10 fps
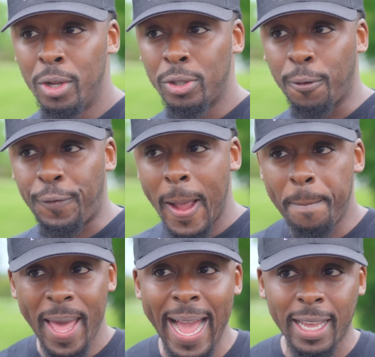to fight
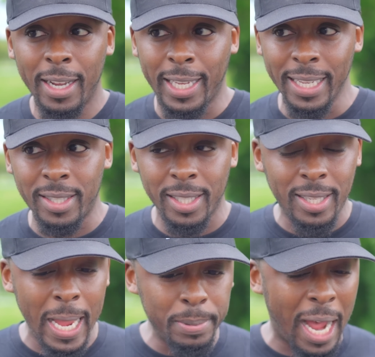back against the
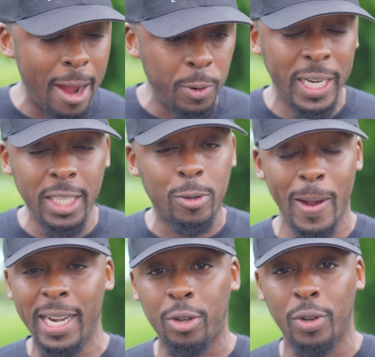same Taiwanese
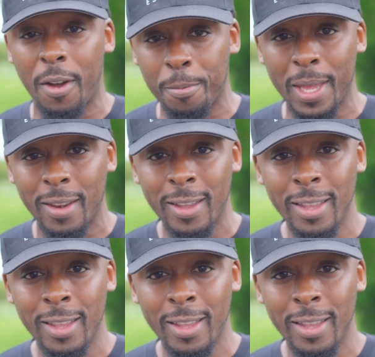tyrannical government?